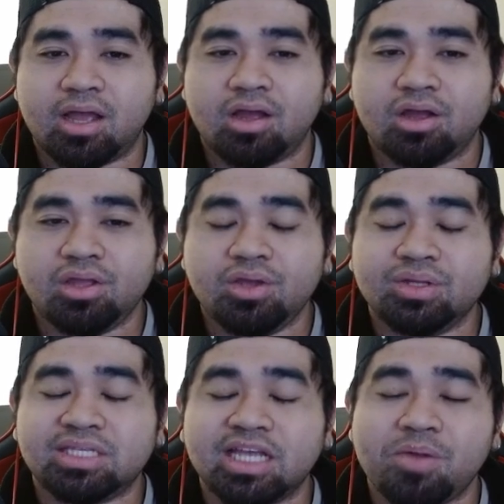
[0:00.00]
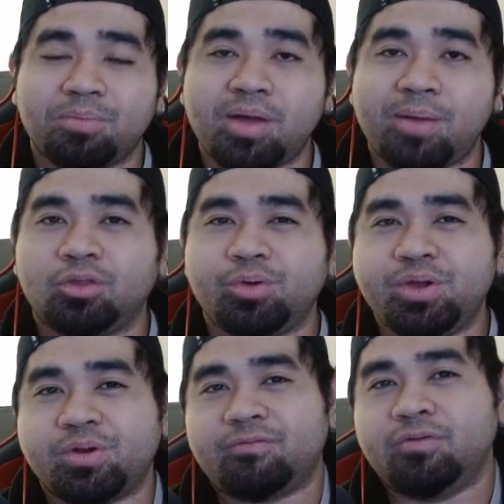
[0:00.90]
use the Gimmick Puppet to
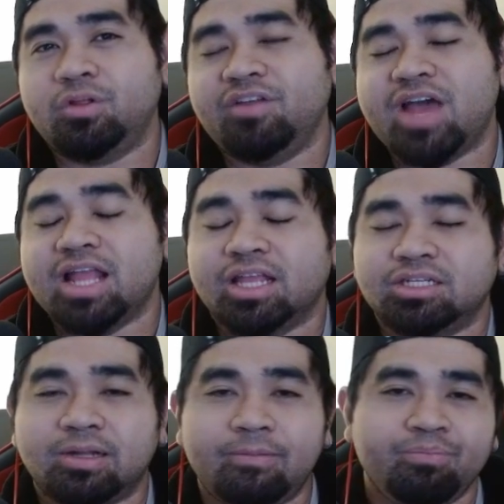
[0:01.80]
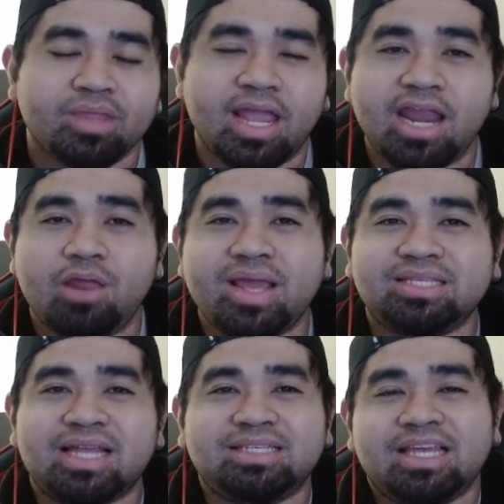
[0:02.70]
your full advantage. Anyways,
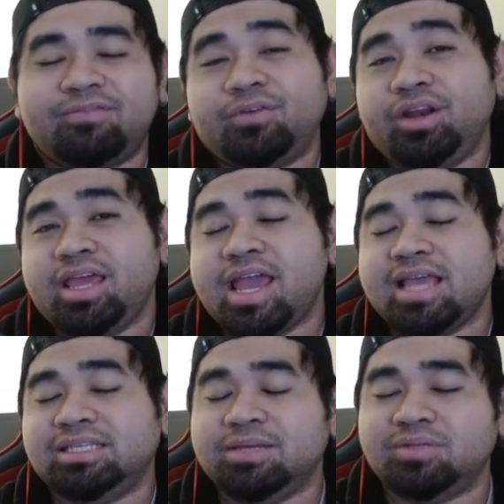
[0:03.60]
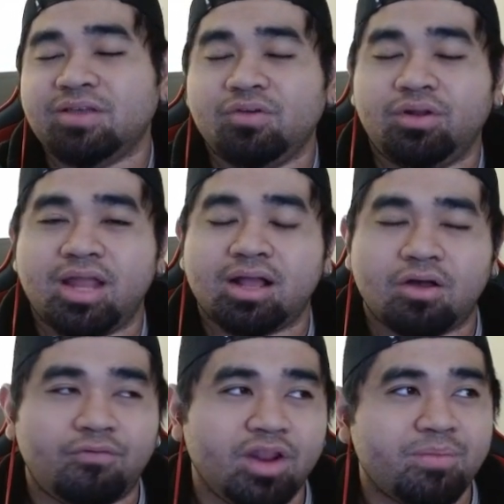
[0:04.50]
that's it for today, guys. Keep safe, good luck.
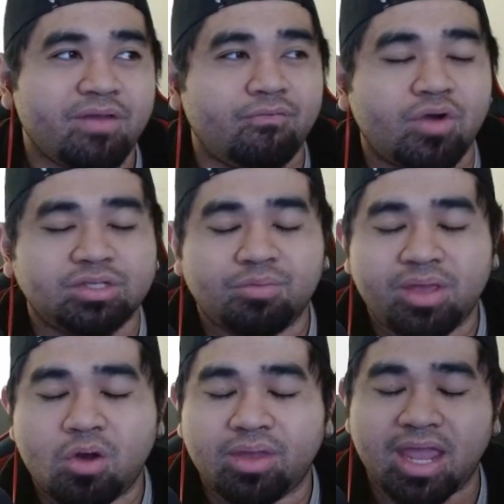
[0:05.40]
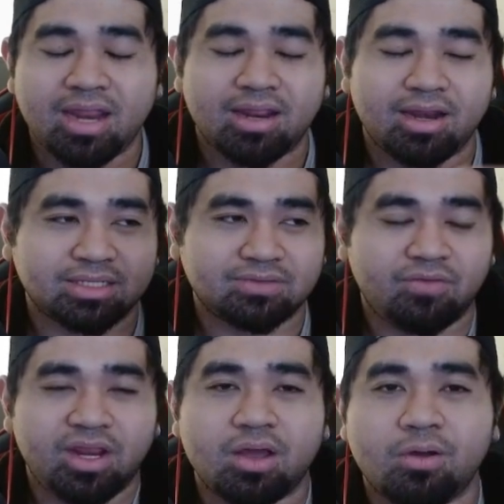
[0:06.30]
Hopefully my voice will be okay in the next
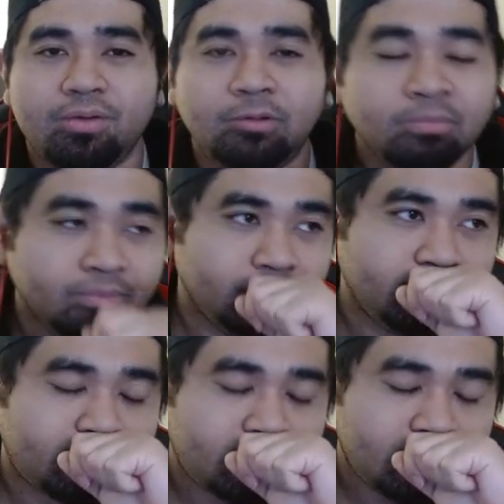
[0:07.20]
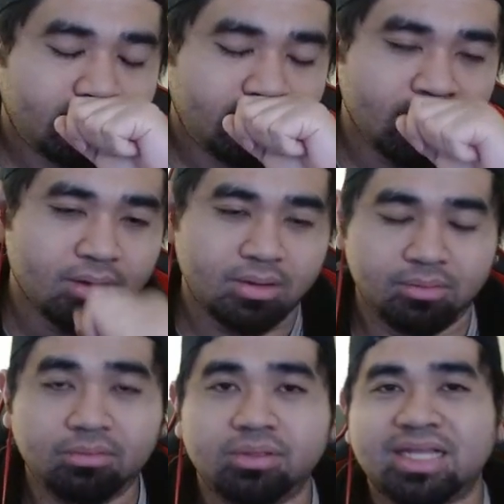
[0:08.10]
video.
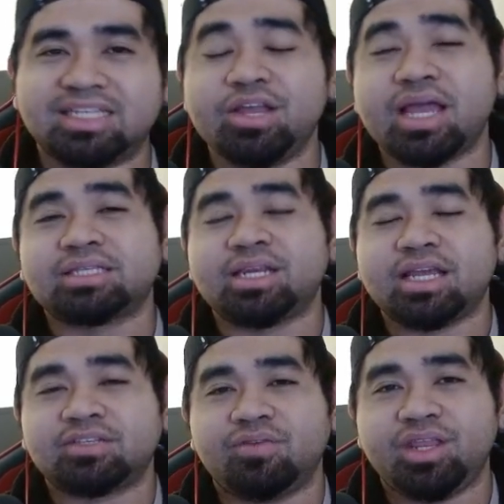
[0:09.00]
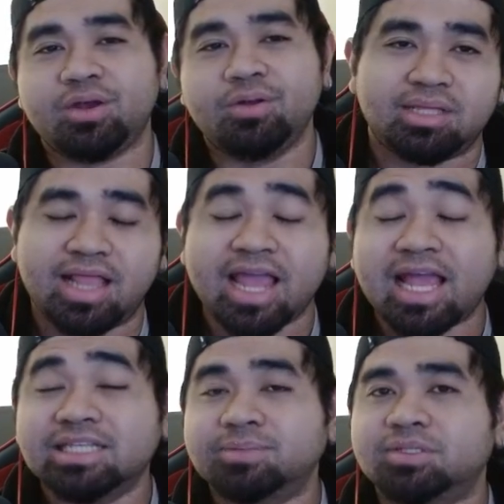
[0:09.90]
I'll see you guys in the next video. Like
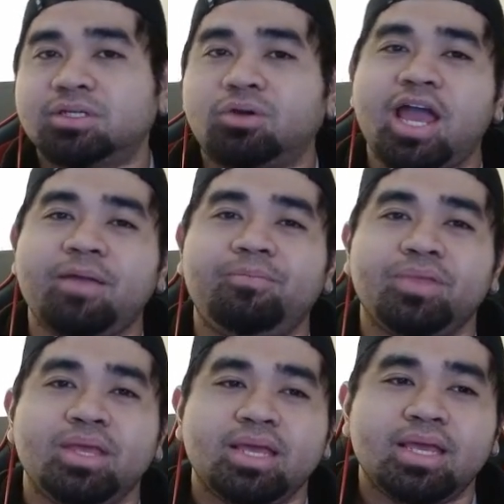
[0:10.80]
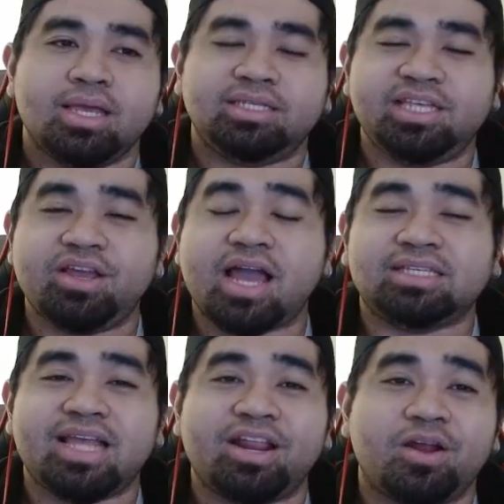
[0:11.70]
and subscribe. See you
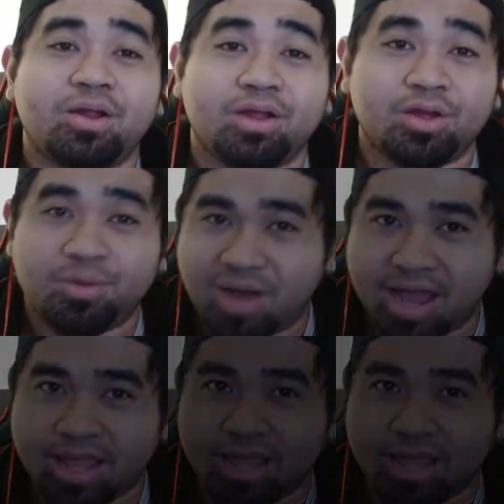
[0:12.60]
guys later. Goodbye.